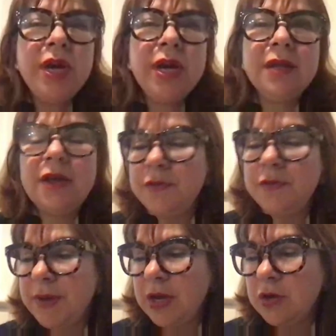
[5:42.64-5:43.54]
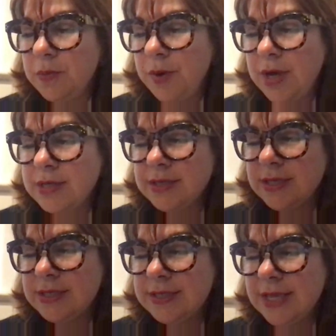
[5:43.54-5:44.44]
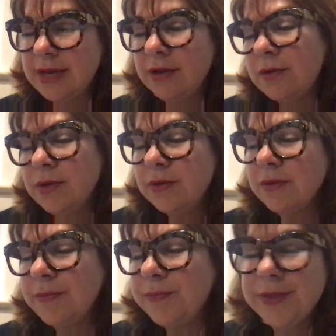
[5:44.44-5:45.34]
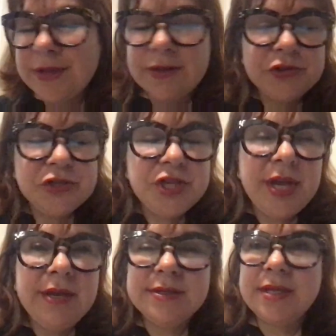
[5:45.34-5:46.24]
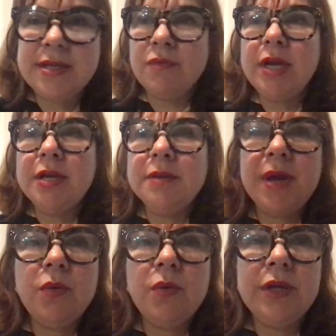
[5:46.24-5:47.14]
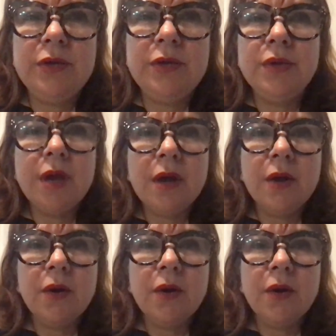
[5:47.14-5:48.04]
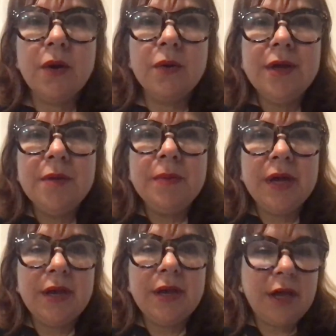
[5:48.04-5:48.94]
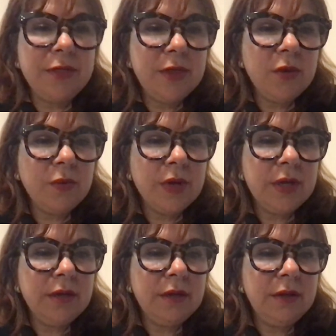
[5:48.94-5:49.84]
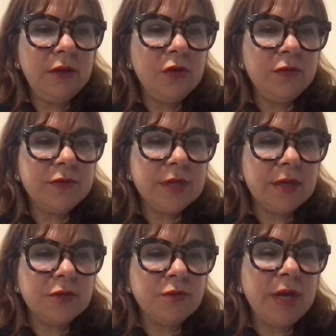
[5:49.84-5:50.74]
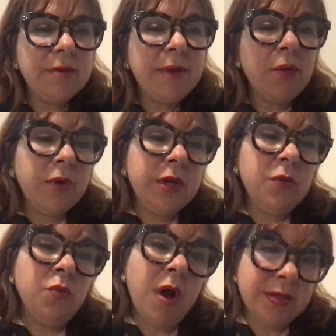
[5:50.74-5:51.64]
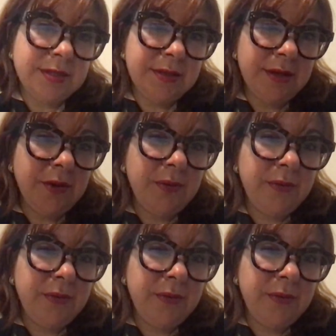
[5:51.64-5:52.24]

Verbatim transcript: I love about your process is that uh, you know uh, the cliche is that right about what you know, mm-hmm. but I think what you've done is write about what you want to know.